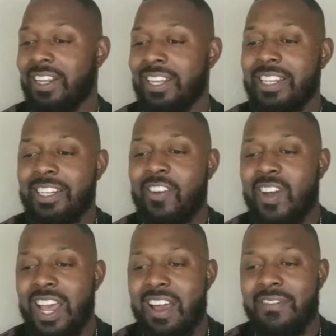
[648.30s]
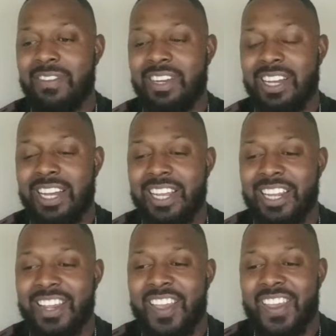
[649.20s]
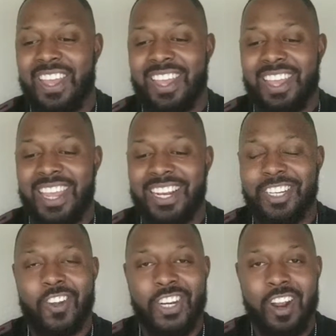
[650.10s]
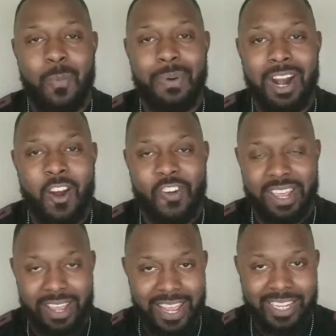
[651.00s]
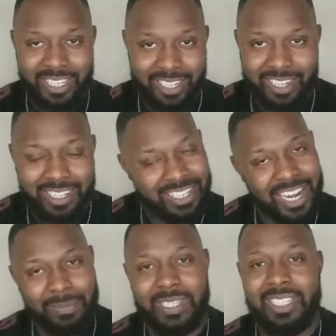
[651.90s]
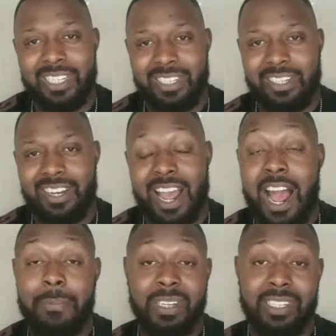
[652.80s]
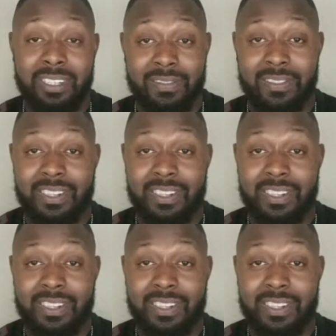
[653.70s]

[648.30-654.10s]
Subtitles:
He's going to have a Antonio Brown-esque type season, I believe.